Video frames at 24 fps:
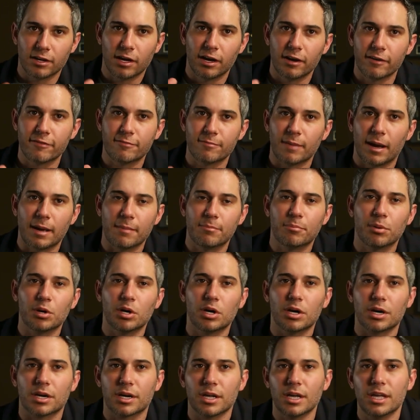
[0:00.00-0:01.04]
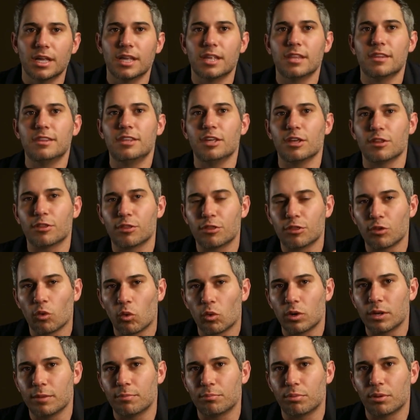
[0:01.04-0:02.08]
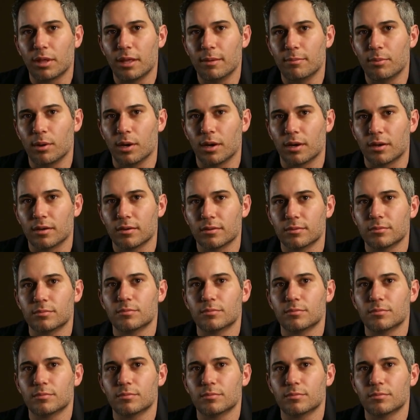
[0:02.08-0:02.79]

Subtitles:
of my book, The Authority Playbook,